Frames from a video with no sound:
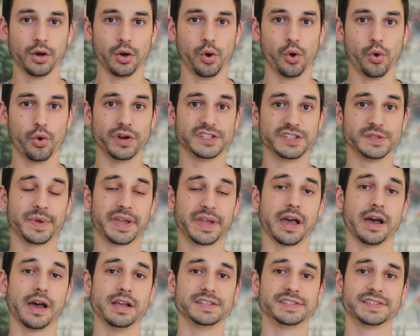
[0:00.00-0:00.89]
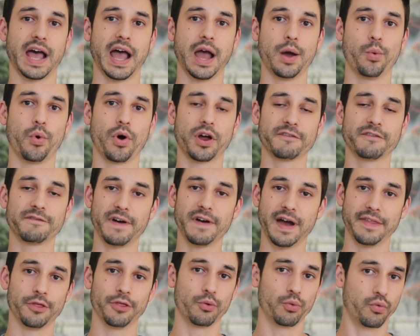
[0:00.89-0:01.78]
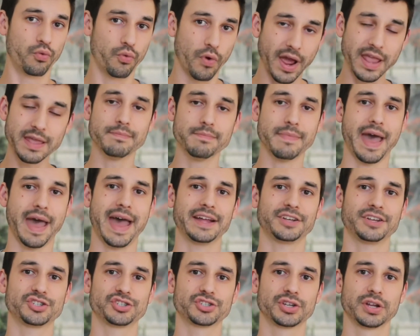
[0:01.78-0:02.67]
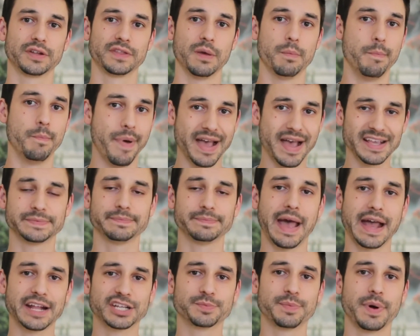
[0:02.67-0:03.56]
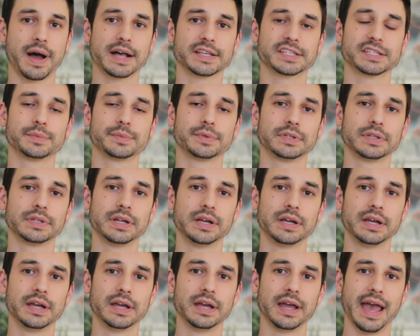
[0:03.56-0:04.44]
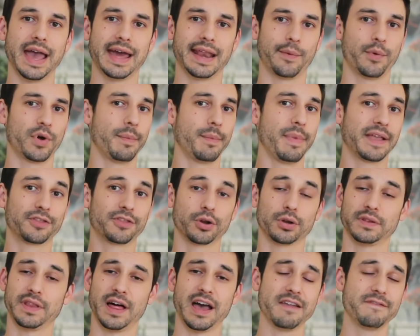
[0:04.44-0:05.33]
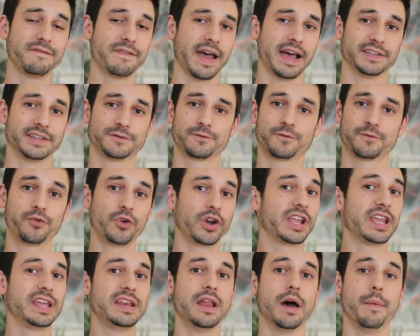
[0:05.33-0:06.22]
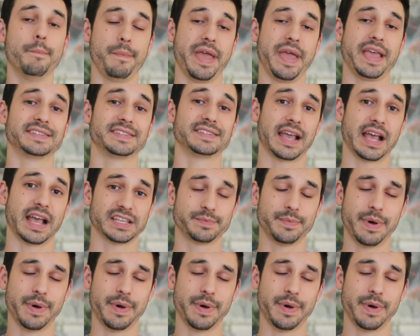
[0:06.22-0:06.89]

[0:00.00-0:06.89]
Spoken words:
Or is it because I want to find the right match, the best match possible, and I want to make their life as friggin' amazing as